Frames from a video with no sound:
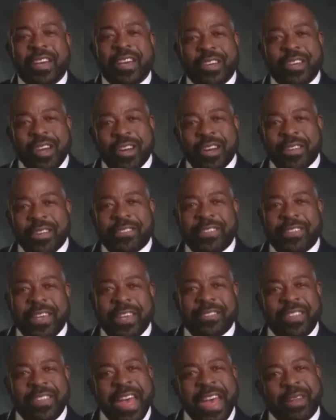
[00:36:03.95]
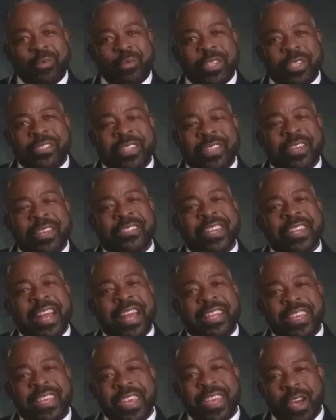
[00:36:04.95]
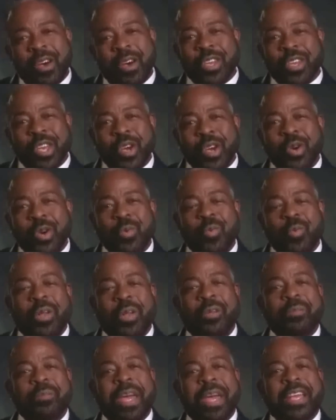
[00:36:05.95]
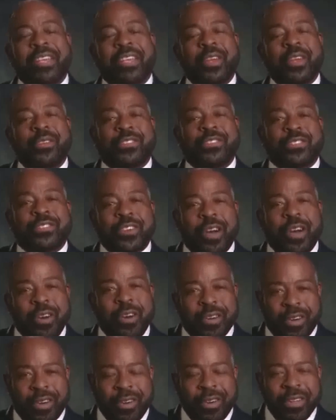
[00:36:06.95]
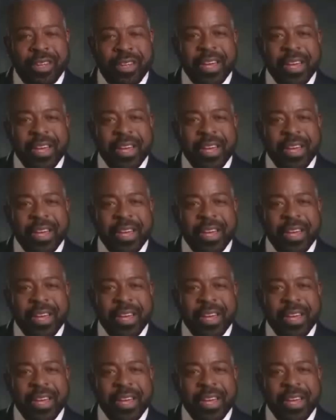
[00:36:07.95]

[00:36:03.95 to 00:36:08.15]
Goethe says, that which does not kill you will make you stronger.